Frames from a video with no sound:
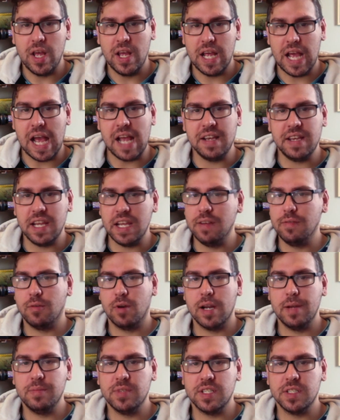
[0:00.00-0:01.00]
And Dave
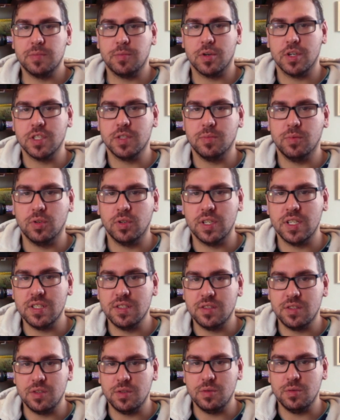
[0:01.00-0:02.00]
Ramsey's principle is
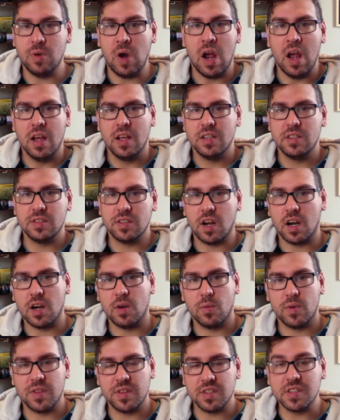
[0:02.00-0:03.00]
to start
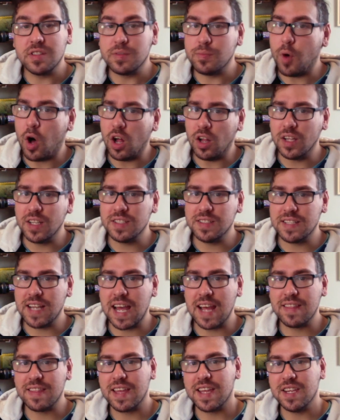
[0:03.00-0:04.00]
with the smallest
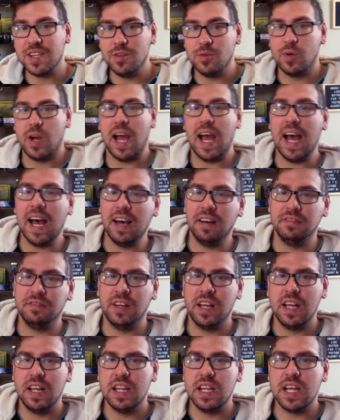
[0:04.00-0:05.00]
debt that you have
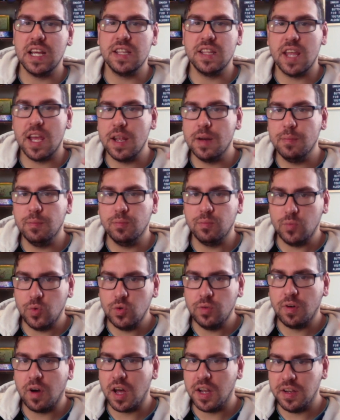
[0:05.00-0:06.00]
and then
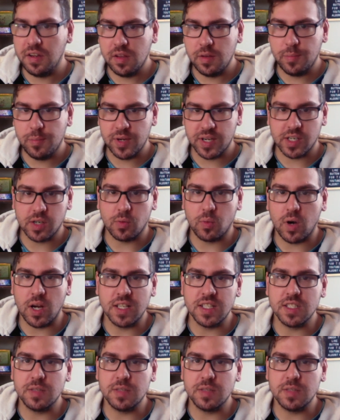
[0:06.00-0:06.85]
move on to the bigger ones,